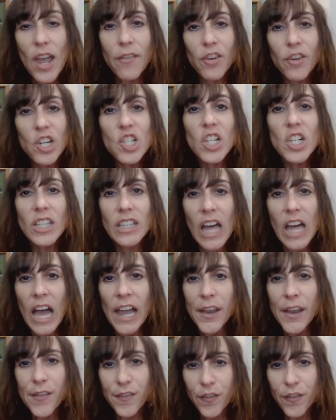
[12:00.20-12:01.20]
every
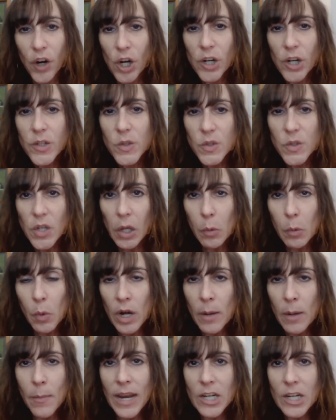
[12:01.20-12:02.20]
July 1st, so you
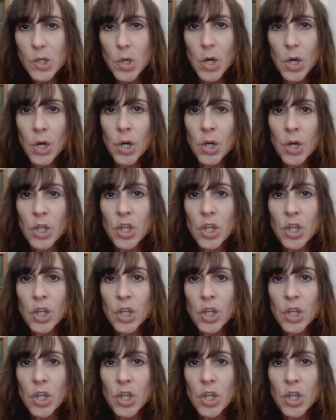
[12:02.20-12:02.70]
want to make sure